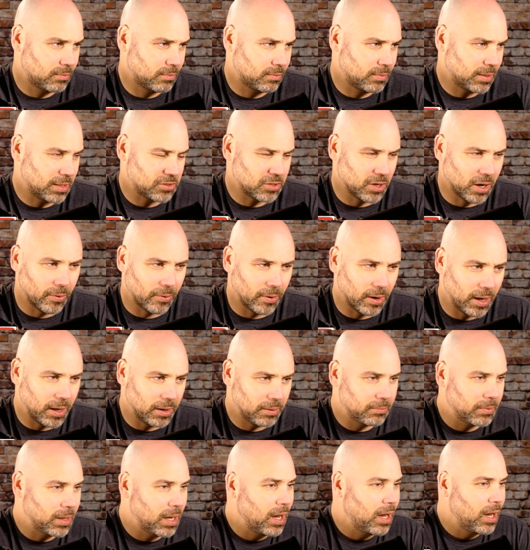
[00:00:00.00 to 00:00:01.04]
That's not right.
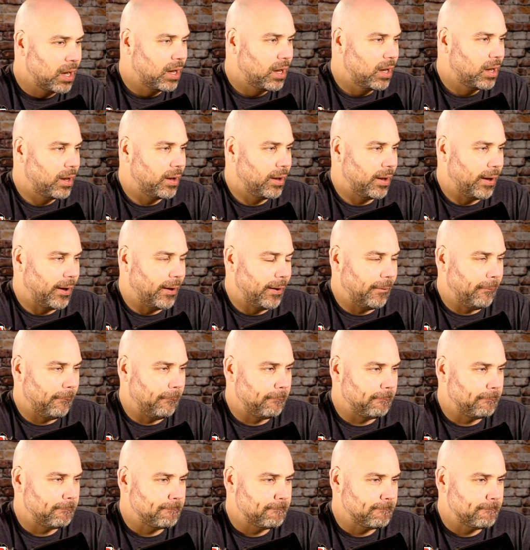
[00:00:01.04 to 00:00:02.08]

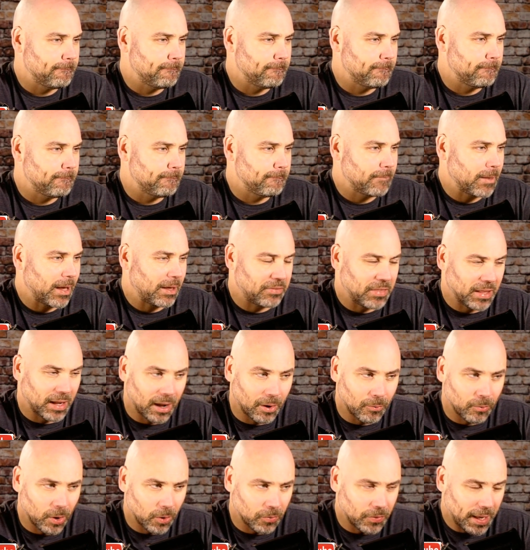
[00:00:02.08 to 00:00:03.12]
I think I
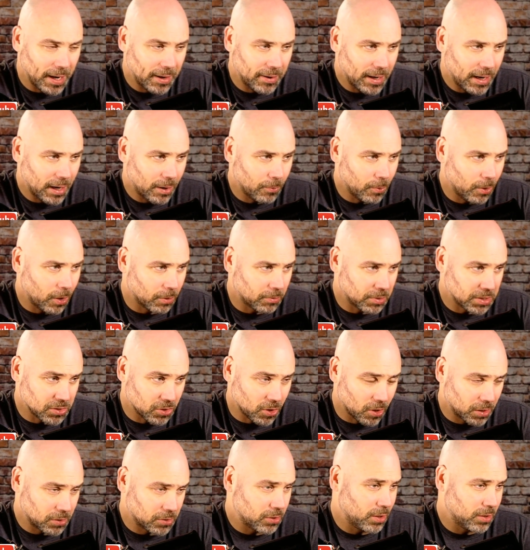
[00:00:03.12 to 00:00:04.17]
wrote that down wrong because
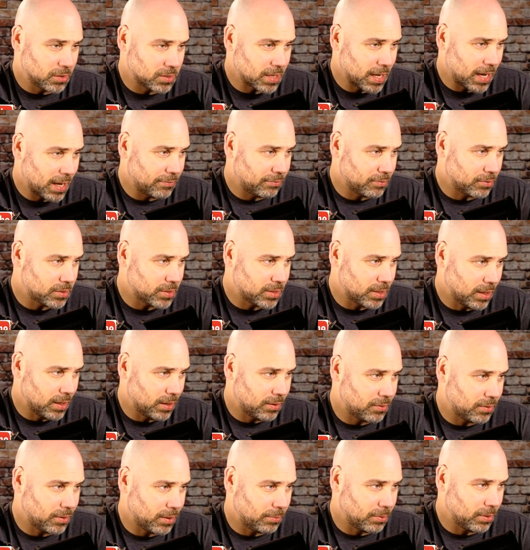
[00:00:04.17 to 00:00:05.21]
Arkansas is tied for
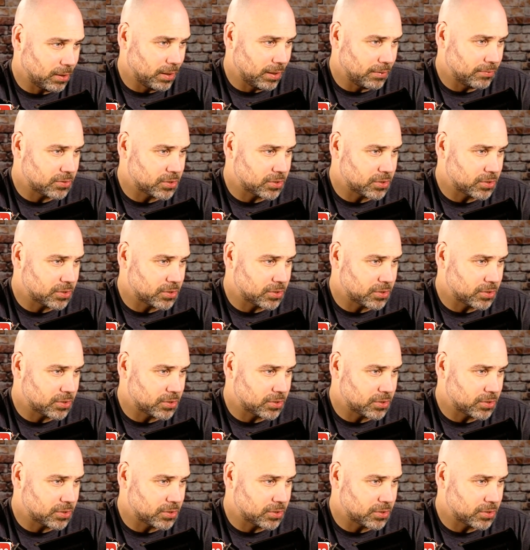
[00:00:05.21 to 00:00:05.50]
10th, I believe.